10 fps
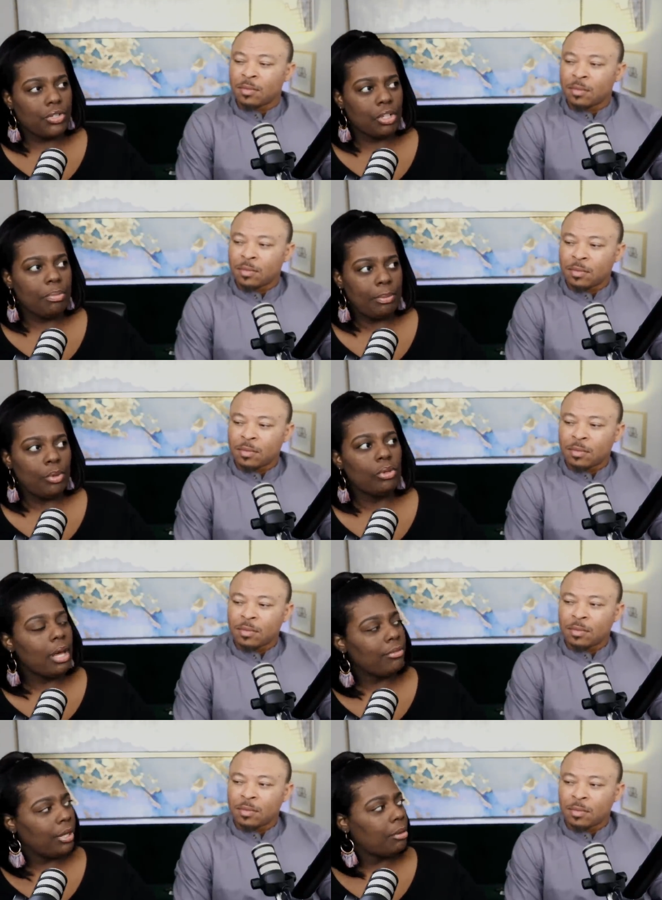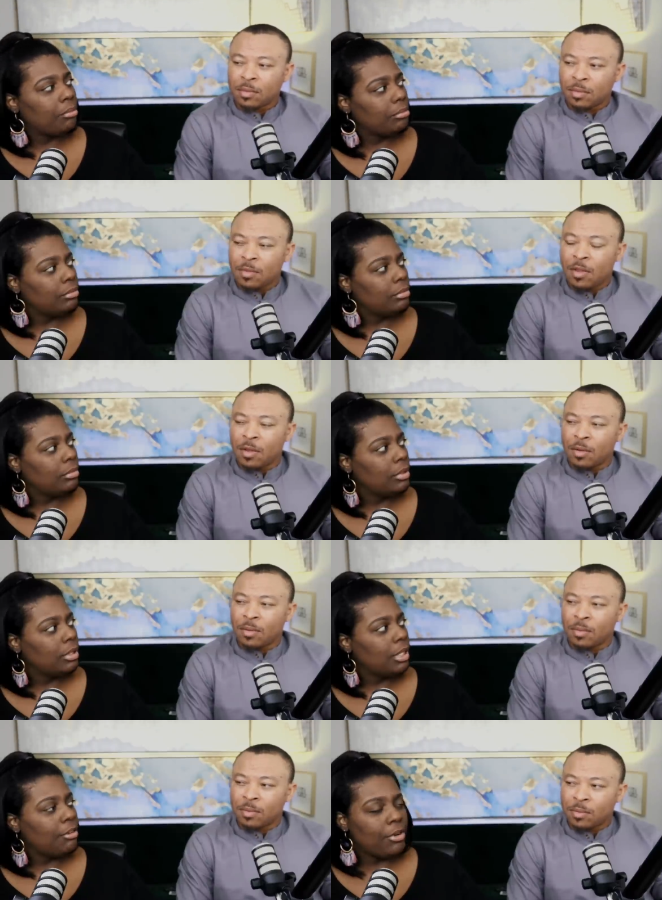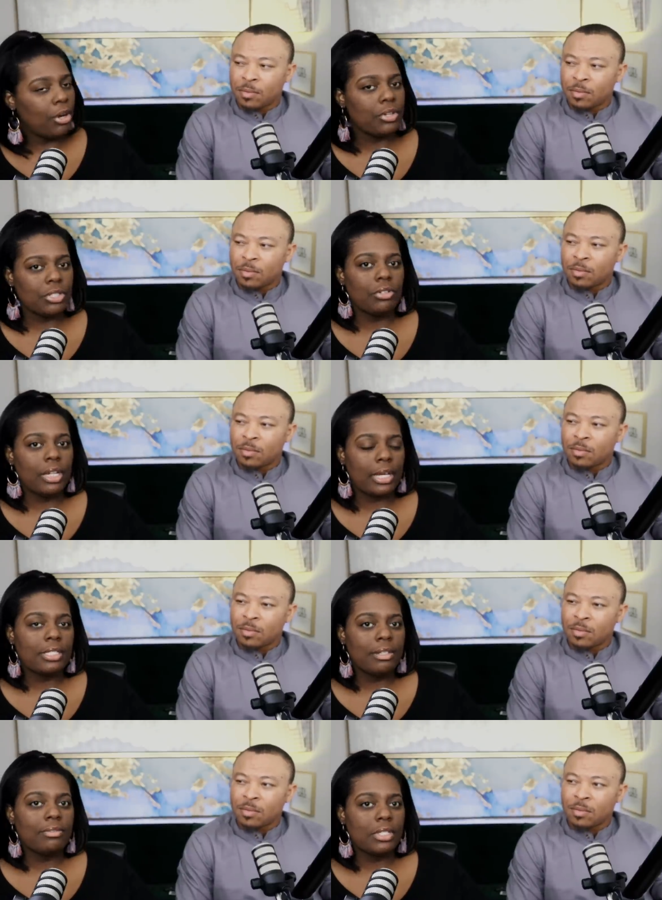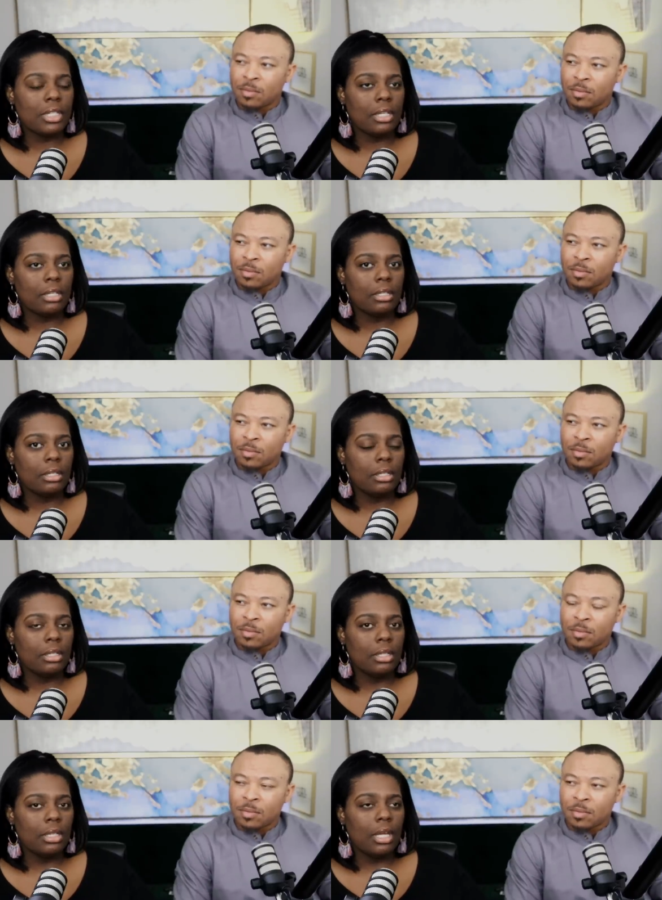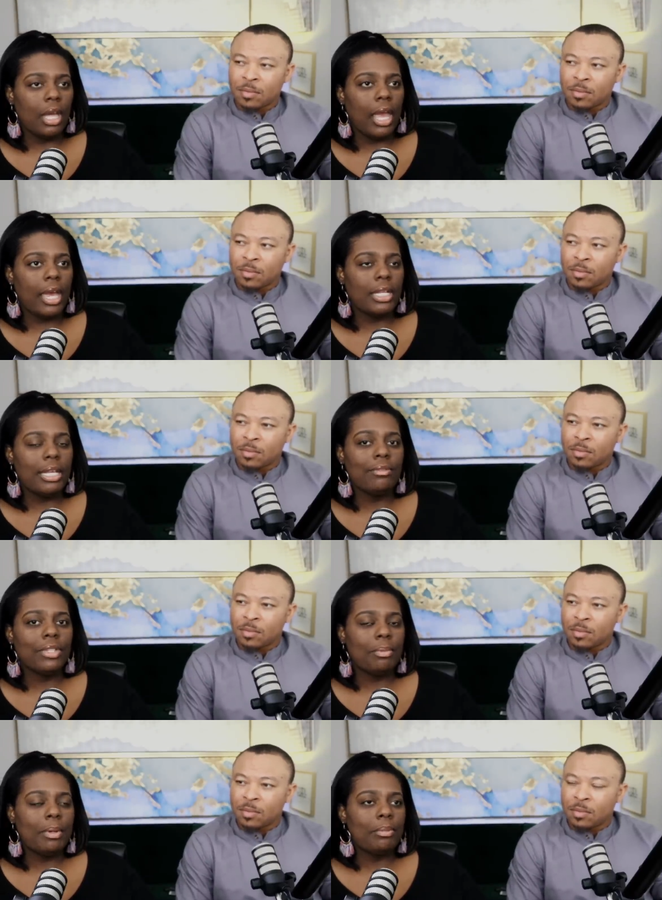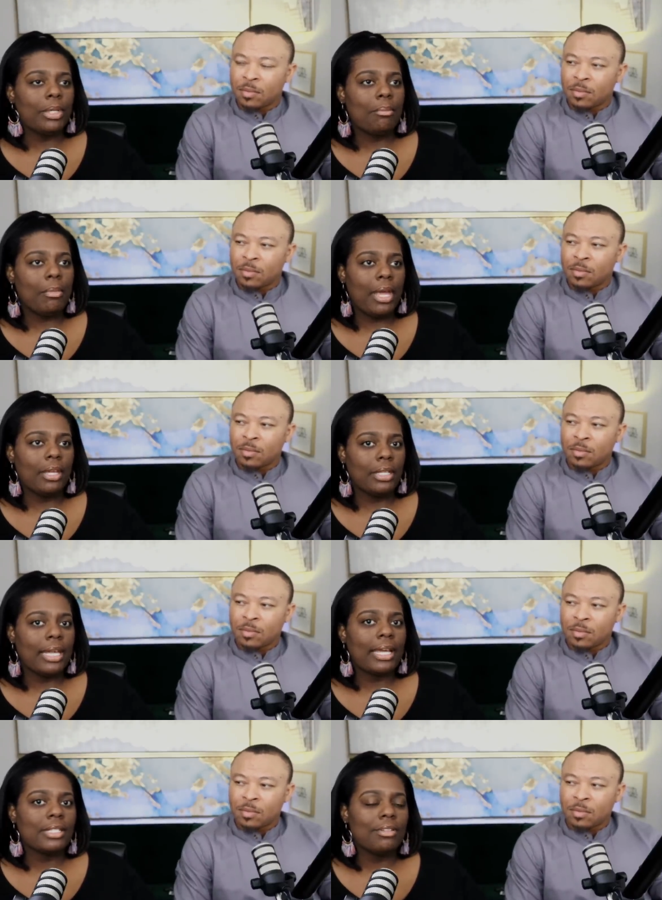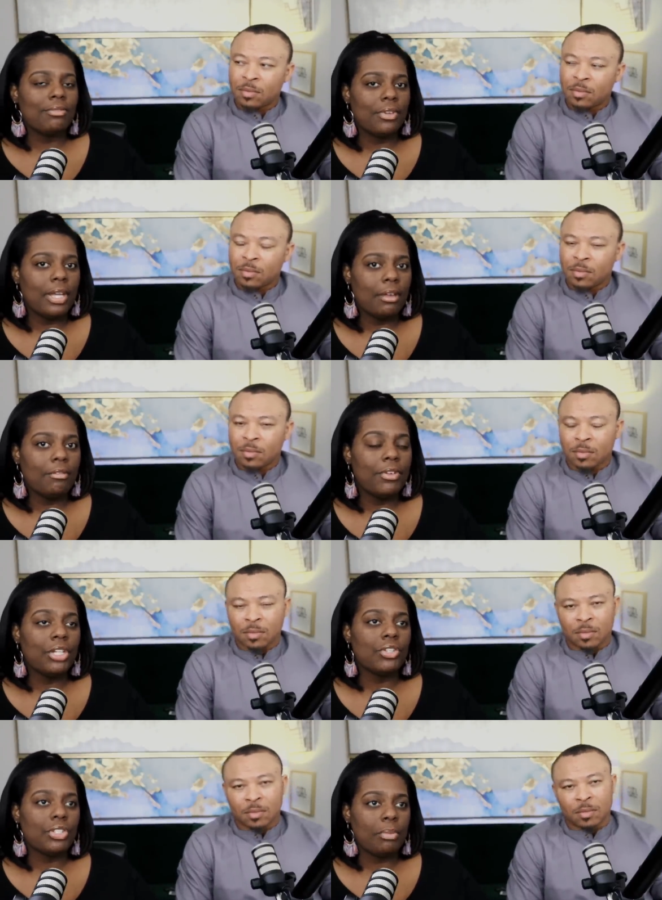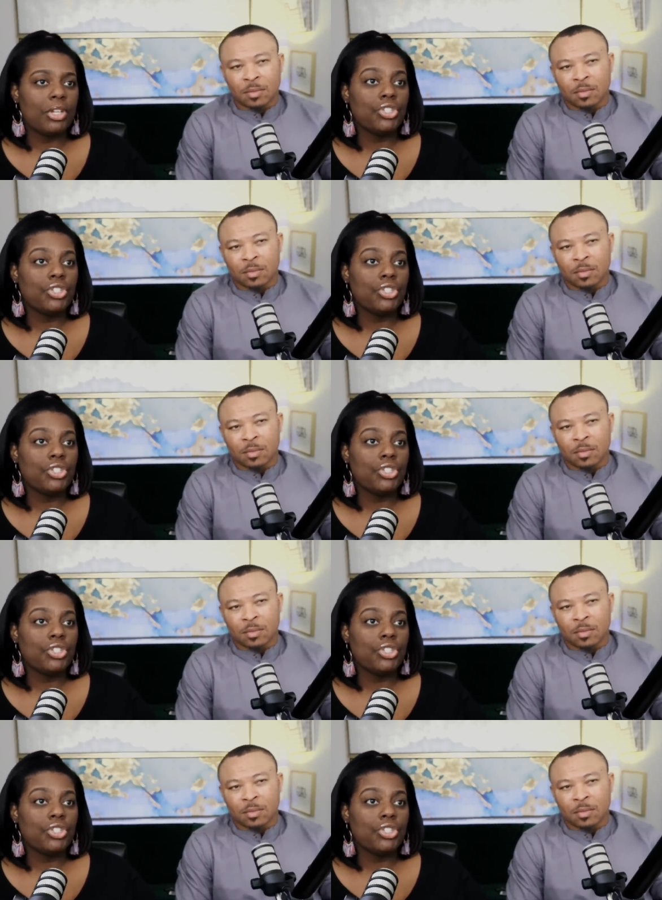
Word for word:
Speaker 1: on people who love him. Yeah. He focuses on negativity. And even the people that make negative videos about